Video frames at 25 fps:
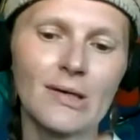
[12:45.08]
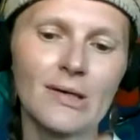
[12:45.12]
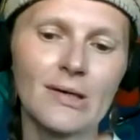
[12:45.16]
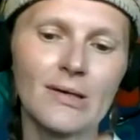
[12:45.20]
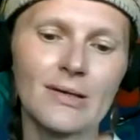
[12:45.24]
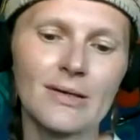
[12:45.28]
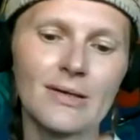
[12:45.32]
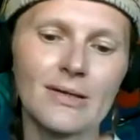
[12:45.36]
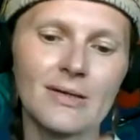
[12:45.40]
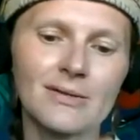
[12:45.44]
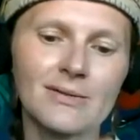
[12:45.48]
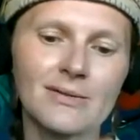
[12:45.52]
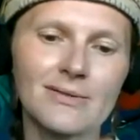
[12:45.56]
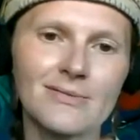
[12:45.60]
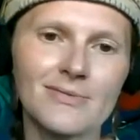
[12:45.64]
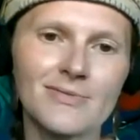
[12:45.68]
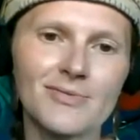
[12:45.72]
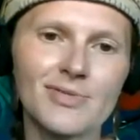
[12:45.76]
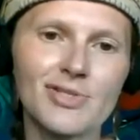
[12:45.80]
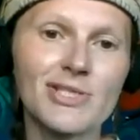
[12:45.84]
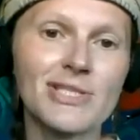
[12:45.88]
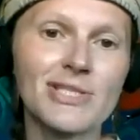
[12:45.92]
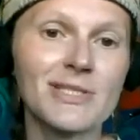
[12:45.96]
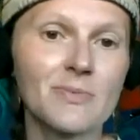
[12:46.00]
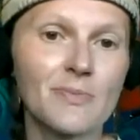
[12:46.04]
and
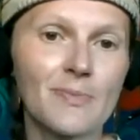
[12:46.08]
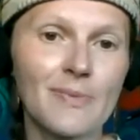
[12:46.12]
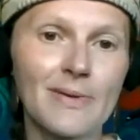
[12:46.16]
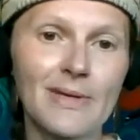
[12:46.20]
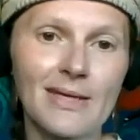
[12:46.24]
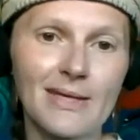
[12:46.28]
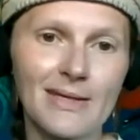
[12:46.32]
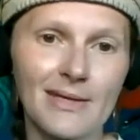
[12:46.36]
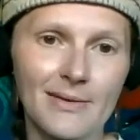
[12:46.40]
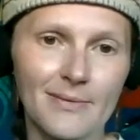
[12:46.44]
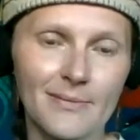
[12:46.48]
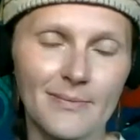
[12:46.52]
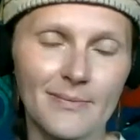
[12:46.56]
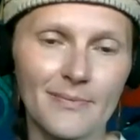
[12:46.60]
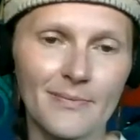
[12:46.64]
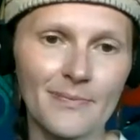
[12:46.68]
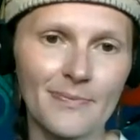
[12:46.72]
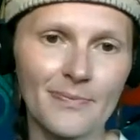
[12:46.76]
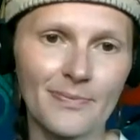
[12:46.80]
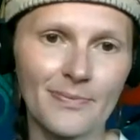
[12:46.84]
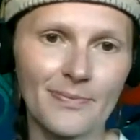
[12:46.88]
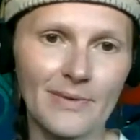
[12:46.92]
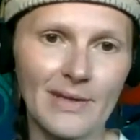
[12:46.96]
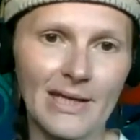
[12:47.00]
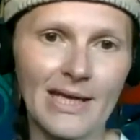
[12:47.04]
just being.
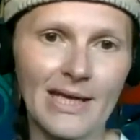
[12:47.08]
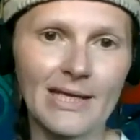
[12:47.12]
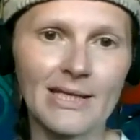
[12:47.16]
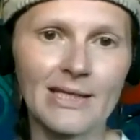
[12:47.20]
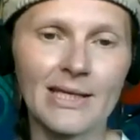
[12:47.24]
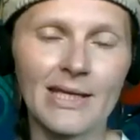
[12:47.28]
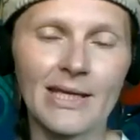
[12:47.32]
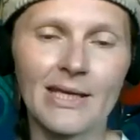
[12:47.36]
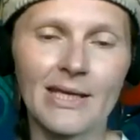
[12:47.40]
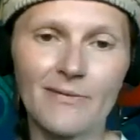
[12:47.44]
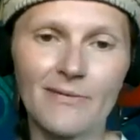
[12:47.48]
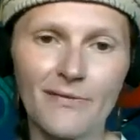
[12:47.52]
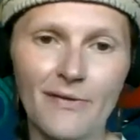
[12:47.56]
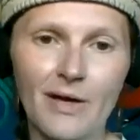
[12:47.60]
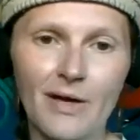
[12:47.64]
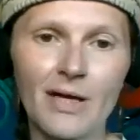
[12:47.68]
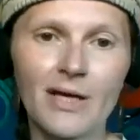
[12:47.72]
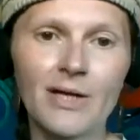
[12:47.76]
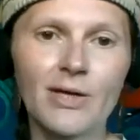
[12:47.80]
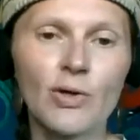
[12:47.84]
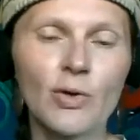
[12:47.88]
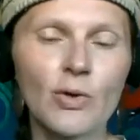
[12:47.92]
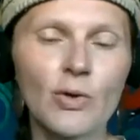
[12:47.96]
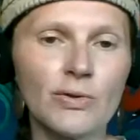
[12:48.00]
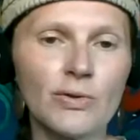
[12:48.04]
And Eva
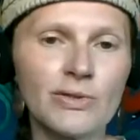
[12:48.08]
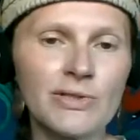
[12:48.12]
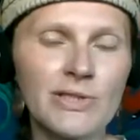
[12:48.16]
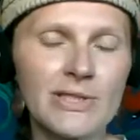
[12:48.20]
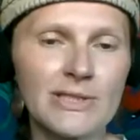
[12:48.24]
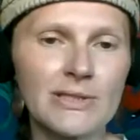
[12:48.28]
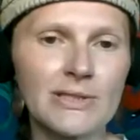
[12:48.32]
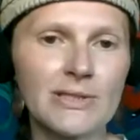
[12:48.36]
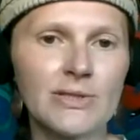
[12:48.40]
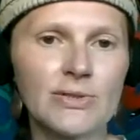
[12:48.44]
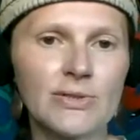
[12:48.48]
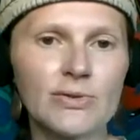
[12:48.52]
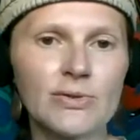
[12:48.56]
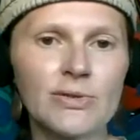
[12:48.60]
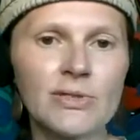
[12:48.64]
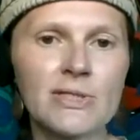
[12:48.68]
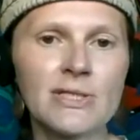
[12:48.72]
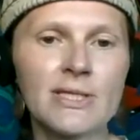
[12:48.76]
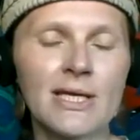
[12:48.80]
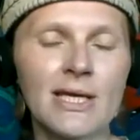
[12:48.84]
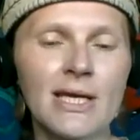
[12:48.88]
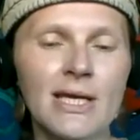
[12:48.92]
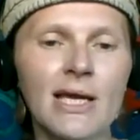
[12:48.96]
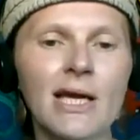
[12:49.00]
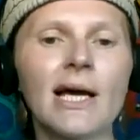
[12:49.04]
continued
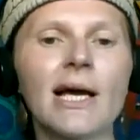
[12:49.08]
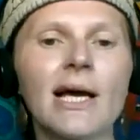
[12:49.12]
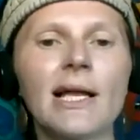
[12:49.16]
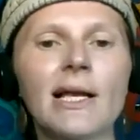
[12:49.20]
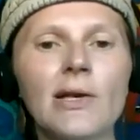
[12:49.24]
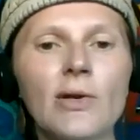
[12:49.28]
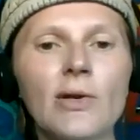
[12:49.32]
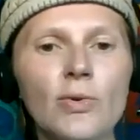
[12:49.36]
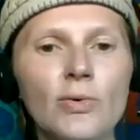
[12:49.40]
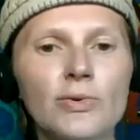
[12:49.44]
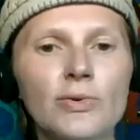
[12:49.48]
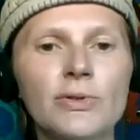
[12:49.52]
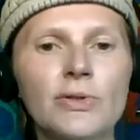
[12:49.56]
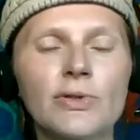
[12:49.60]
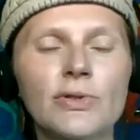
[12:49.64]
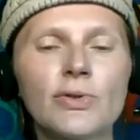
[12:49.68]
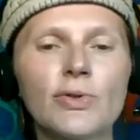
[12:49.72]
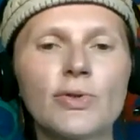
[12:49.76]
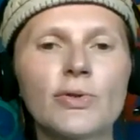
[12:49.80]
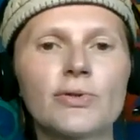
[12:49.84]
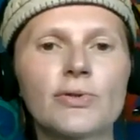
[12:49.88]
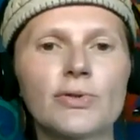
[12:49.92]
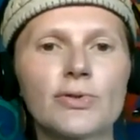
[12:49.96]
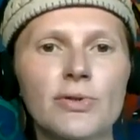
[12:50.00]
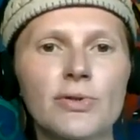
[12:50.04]
alone on
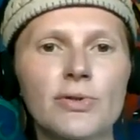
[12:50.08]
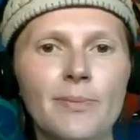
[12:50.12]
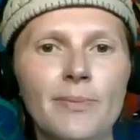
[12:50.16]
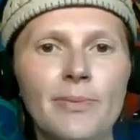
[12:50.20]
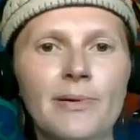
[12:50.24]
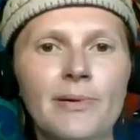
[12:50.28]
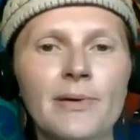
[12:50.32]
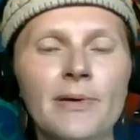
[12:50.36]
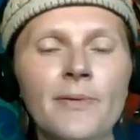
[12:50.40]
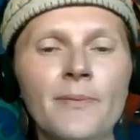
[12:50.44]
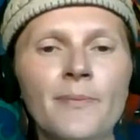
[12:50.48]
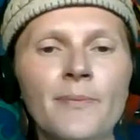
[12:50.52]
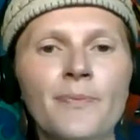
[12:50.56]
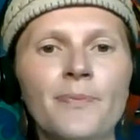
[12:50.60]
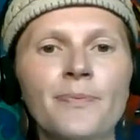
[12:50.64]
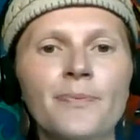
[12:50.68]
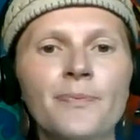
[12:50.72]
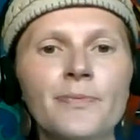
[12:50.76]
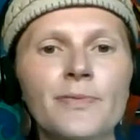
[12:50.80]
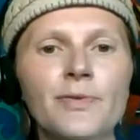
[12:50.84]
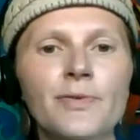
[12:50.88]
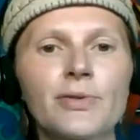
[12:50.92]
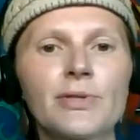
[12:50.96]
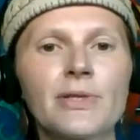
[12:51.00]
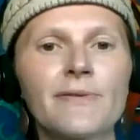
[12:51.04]
her trip
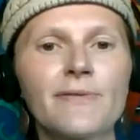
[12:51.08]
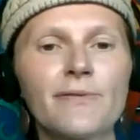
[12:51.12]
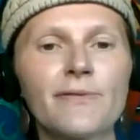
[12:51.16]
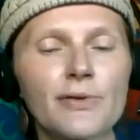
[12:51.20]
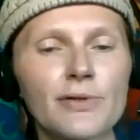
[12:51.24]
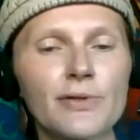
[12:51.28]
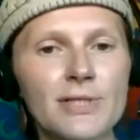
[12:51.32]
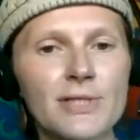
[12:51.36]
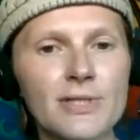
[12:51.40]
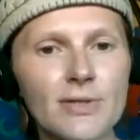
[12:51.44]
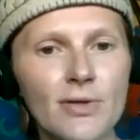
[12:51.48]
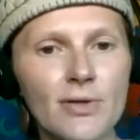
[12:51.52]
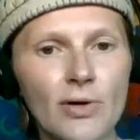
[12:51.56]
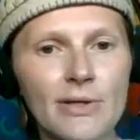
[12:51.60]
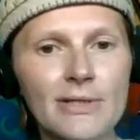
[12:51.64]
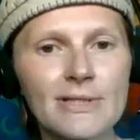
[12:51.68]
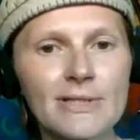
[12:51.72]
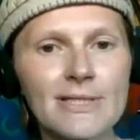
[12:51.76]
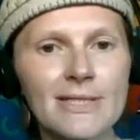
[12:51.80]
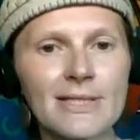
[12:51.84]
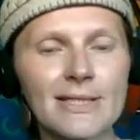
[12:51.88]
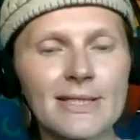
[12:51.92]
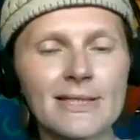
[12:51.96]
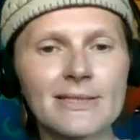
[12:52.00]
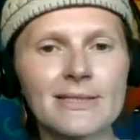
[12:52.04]
to the first
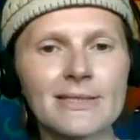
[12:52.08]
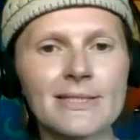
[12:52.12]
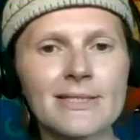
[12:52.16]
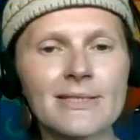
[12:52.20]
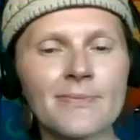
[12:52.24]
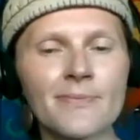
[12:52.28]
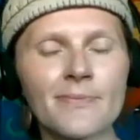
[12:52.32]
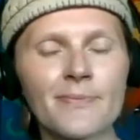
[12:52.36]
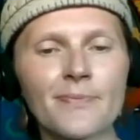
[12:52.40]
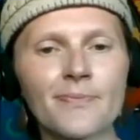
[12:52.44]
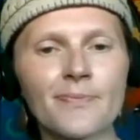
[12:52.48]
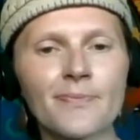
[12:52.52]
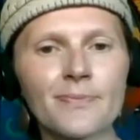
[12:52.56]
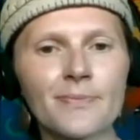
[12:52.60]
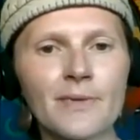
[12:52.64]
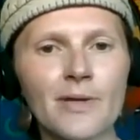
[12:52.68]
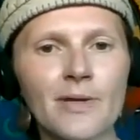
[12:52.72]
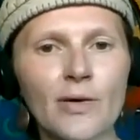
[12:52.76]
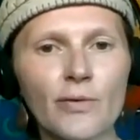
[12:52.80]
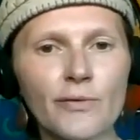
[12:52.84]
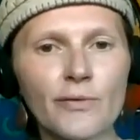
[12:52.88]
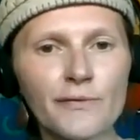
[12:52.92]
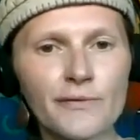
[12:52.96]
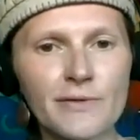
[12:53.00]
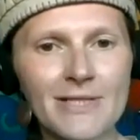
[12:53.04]
continent
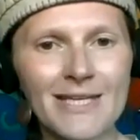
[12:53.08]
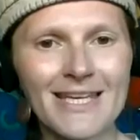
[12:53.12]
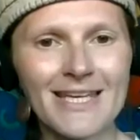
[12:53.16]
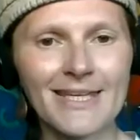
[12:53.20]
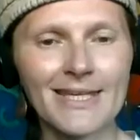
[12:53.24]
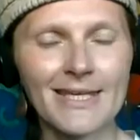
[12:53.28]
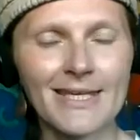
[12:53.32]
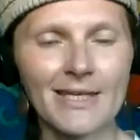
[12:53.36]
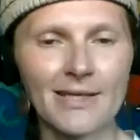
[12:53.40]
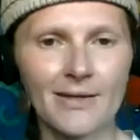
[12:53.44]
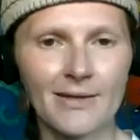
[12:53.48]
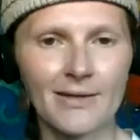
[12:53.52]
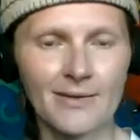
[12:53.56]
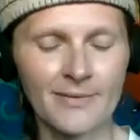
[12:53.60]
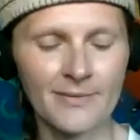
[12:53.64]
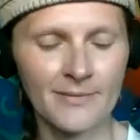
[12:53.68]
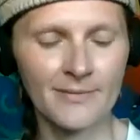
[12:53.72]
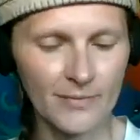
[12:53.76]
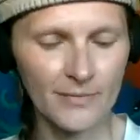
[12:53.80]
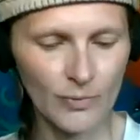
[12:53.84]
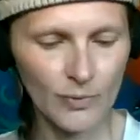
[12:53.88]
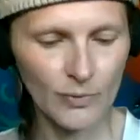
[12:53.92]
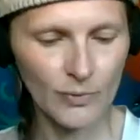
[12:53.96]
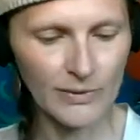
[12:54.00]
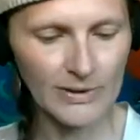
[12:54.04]
of taking,
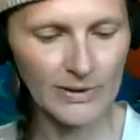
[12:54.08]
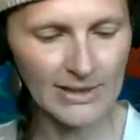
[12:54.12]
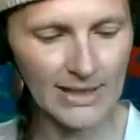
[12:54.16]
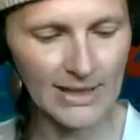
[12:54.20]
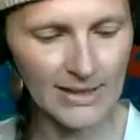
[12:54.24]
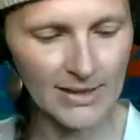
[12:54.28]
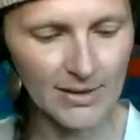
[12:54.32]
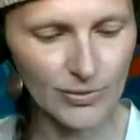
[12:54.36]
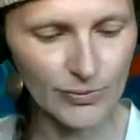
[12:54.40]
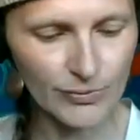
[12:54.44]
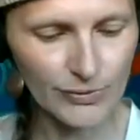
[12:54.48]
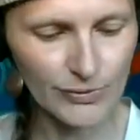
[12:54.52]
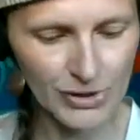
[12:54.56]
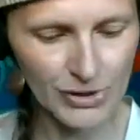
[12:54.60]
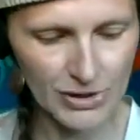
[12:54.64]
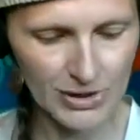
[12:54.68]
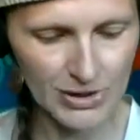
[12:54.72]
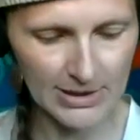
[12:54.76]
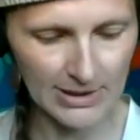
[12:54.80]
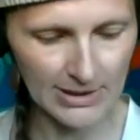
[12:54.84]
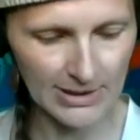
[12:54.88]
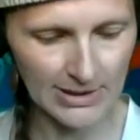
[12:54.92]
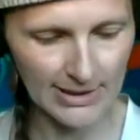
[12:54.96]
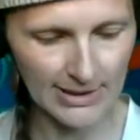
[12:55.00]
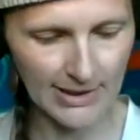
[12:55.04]
where they
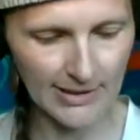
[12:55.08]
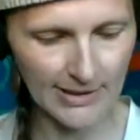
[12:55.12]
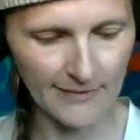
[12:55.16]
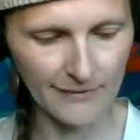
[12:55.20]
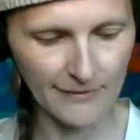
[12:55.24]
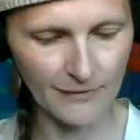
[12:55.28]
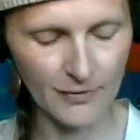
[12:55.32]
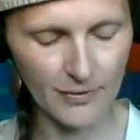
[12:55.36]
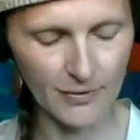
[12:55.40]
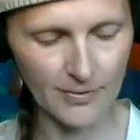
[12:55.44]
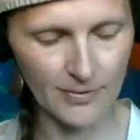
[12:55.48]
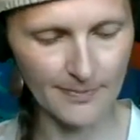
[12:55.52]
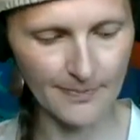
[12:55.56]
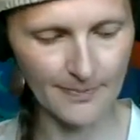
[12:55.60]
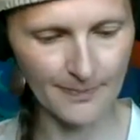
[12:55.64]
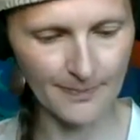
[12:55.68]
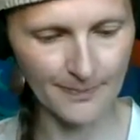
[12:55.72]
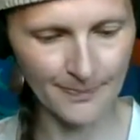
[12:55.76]
originally come from.